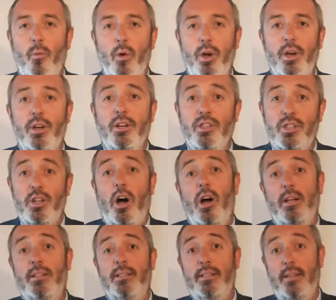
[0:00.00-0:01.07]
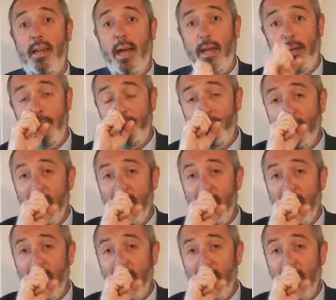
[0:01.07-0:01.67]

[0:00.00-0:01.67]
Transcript: work starts today.